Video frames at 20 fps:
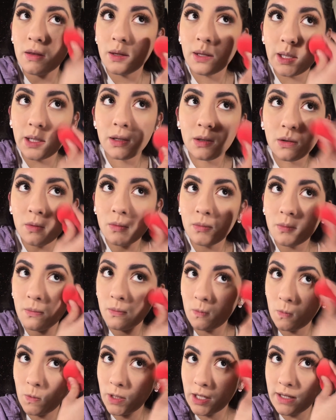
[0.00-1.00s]
Then
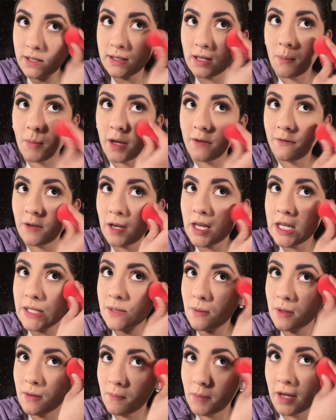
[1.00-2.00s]
when I set my
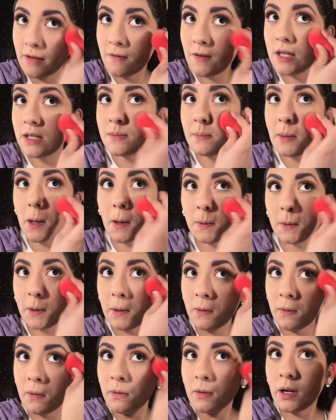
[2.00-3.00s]
face with my face
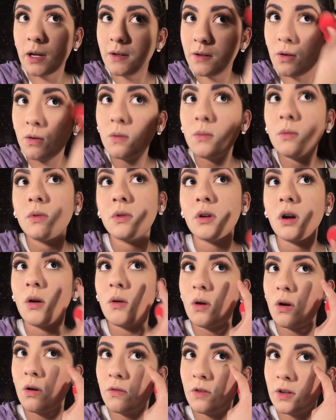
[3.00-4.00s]
powder, I don't
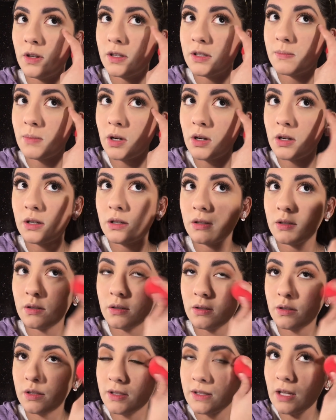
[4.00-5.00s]
go over this part
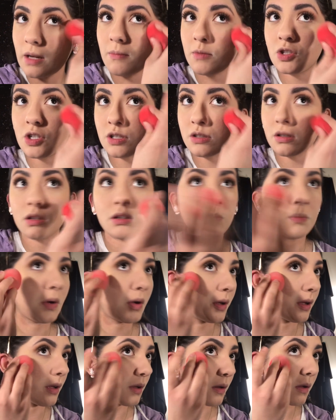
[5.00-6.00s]
because I'm just gonna
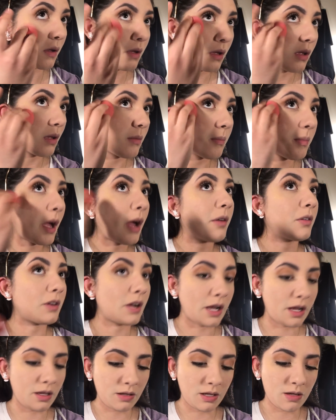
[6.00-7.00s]
put powder
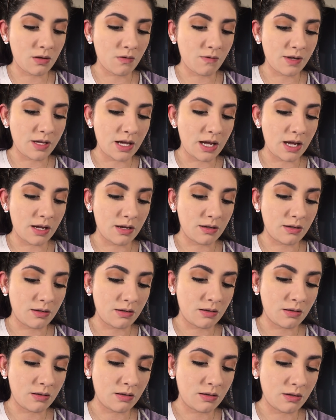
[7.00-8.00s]
highlight over that.
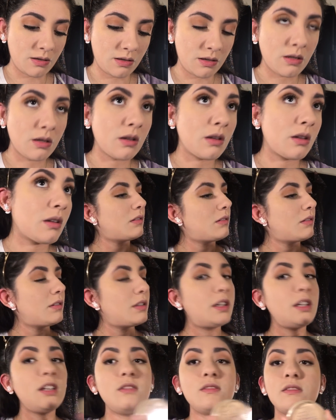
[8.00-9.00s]

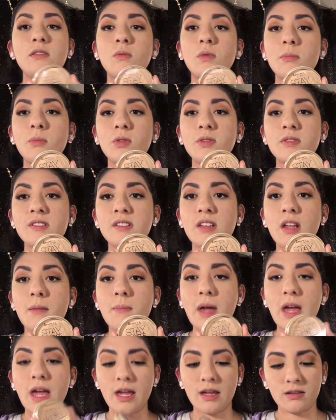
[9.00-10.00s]
gonna use the Rimmel Stay
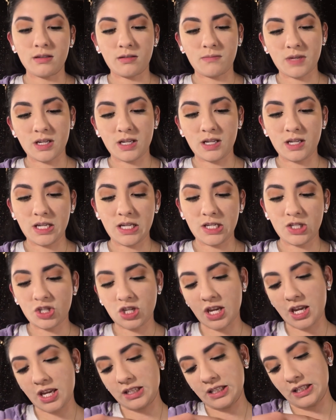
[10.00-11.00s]
Matte. My
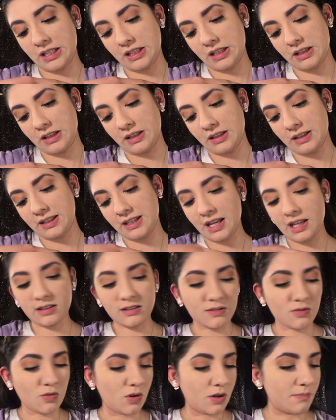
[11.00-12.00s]
shade is
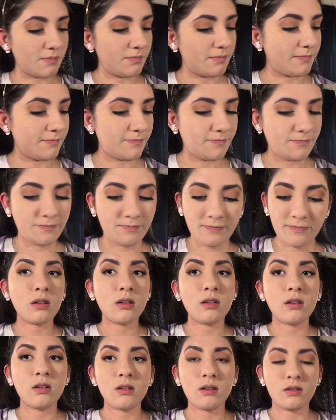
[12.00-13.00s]
Sandstorm. I'm
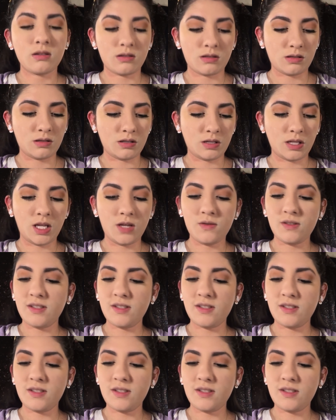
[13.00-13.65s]
gonna